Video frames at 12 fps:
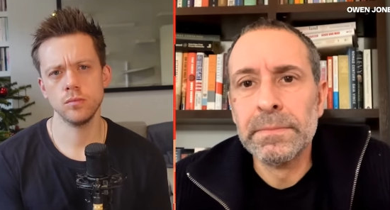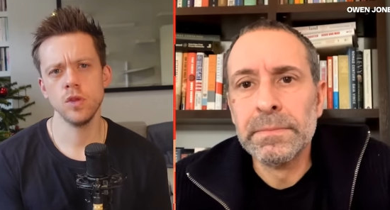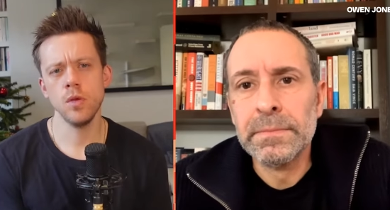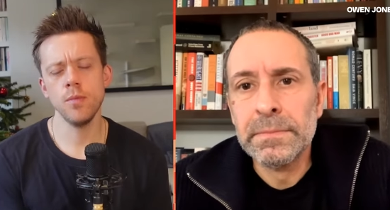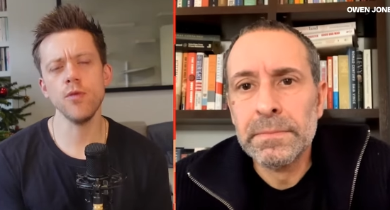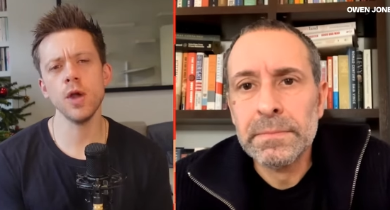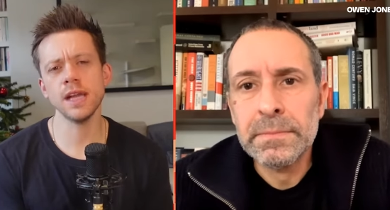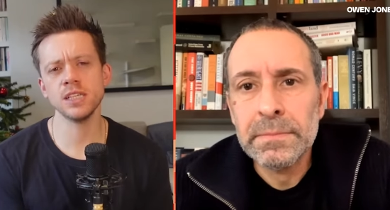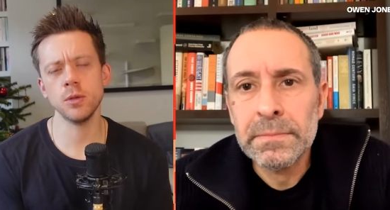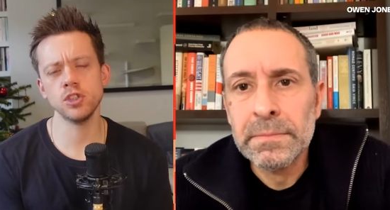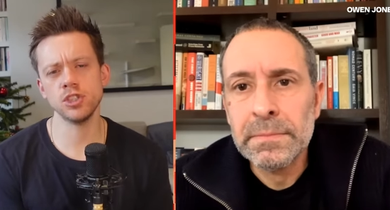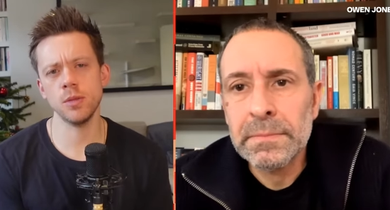Speaker 1: Before I ask
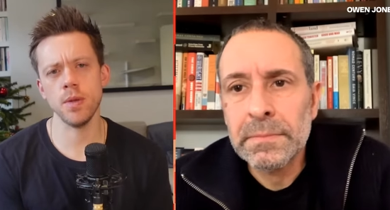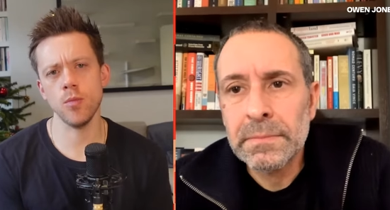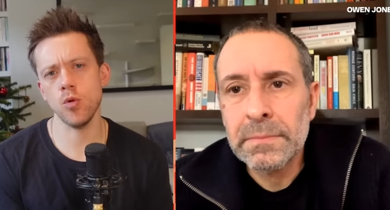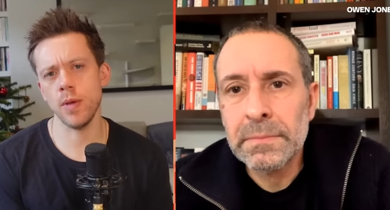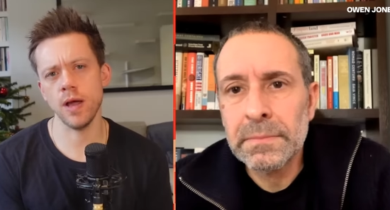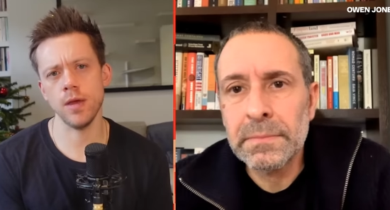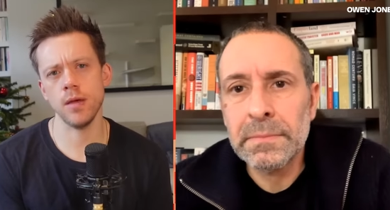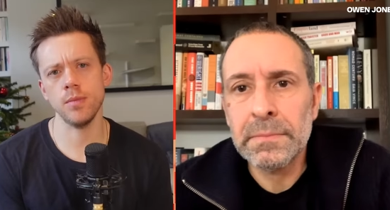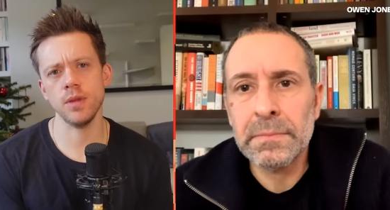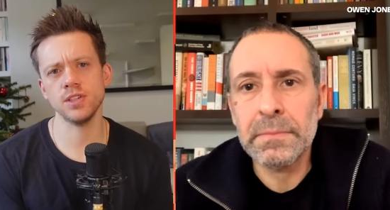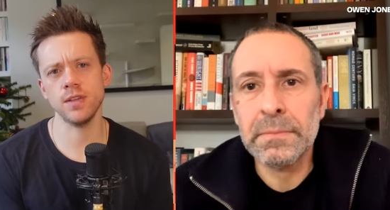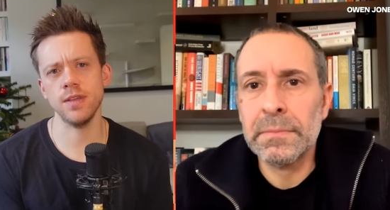you just a bit more about that,
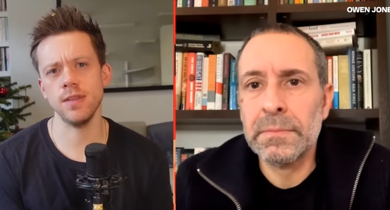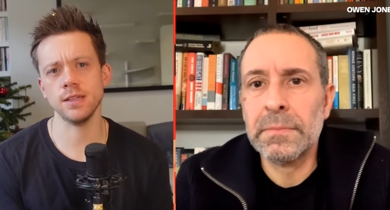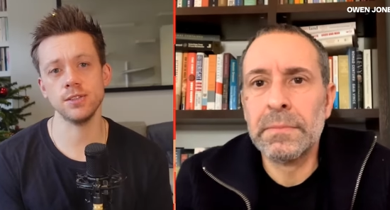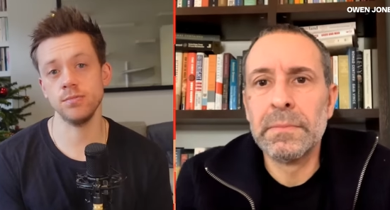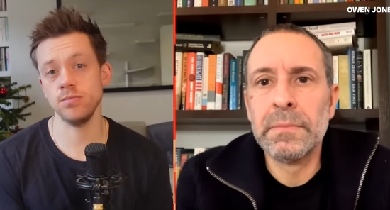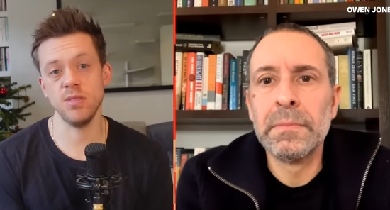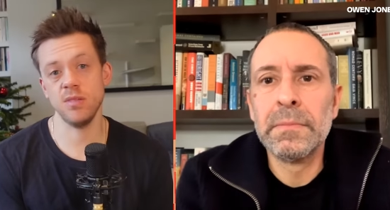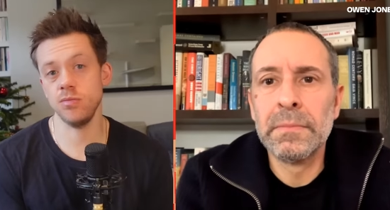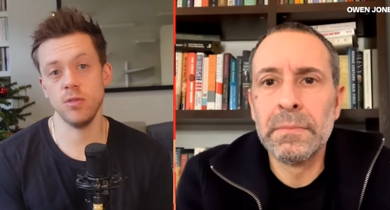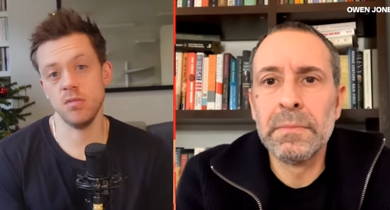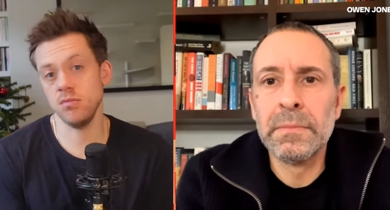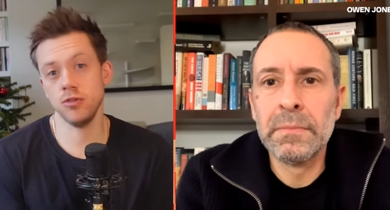because I think that's
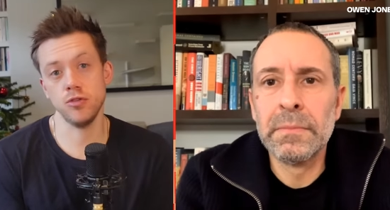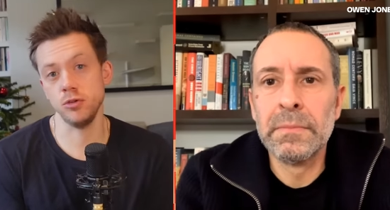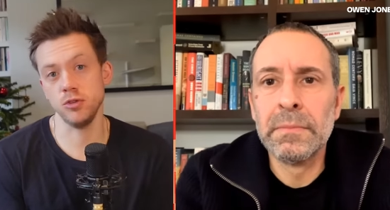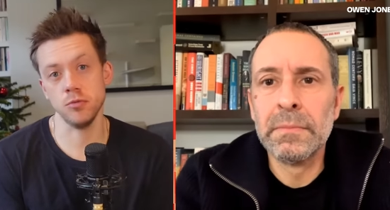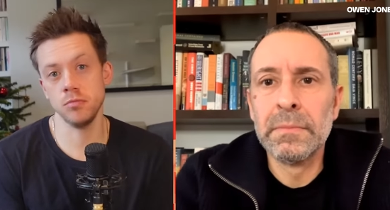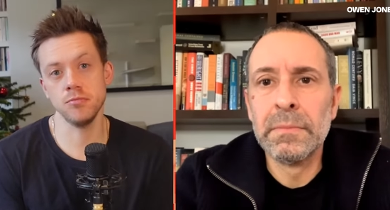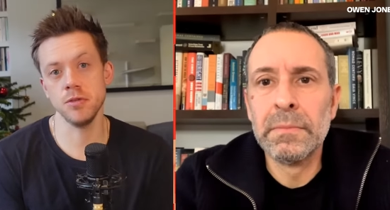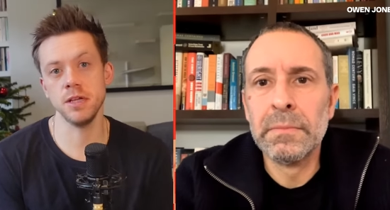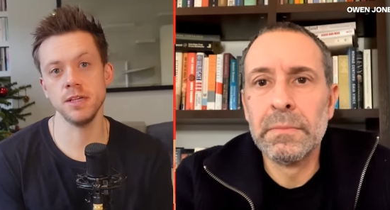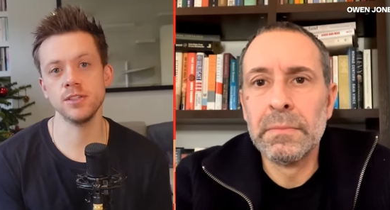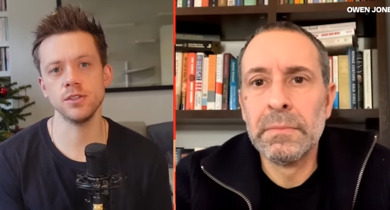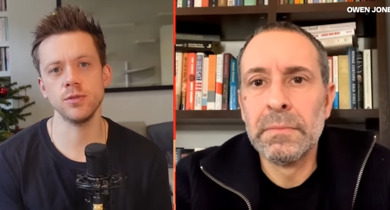crucial, really,
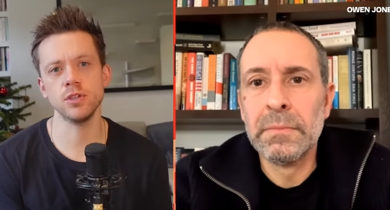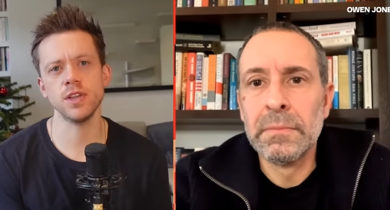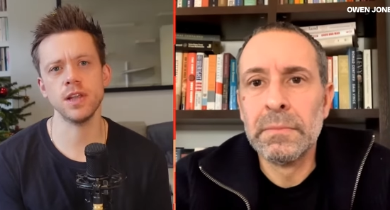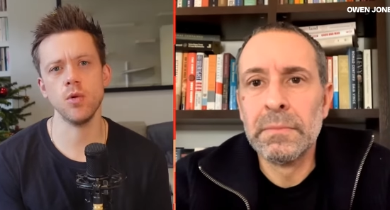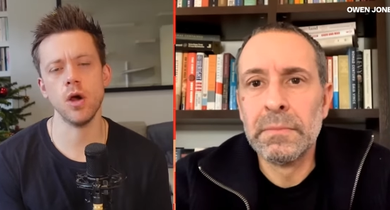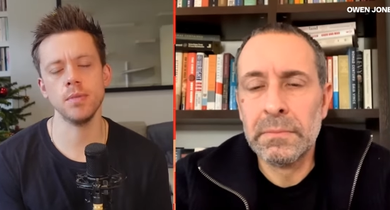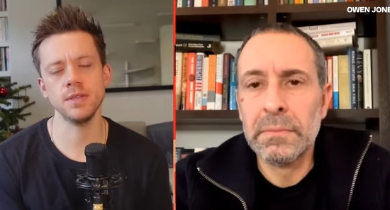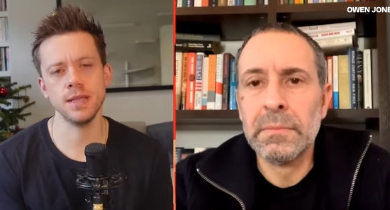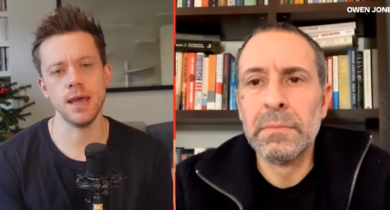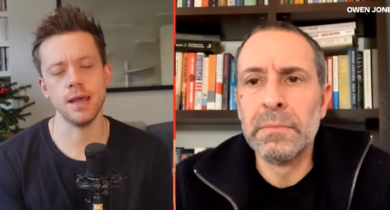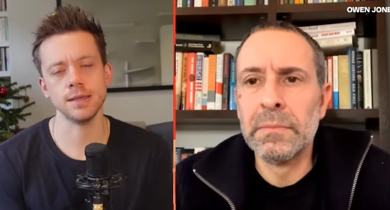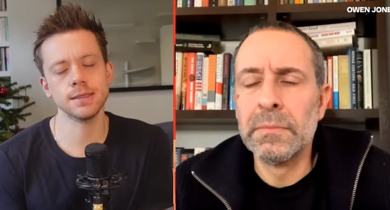in terms of understanding what happens
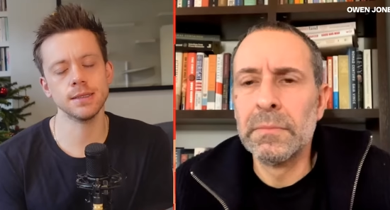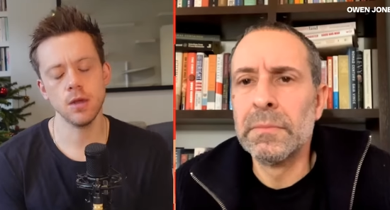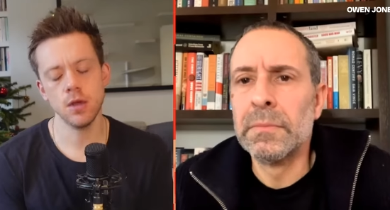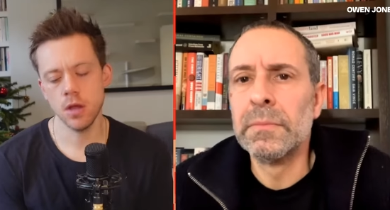next.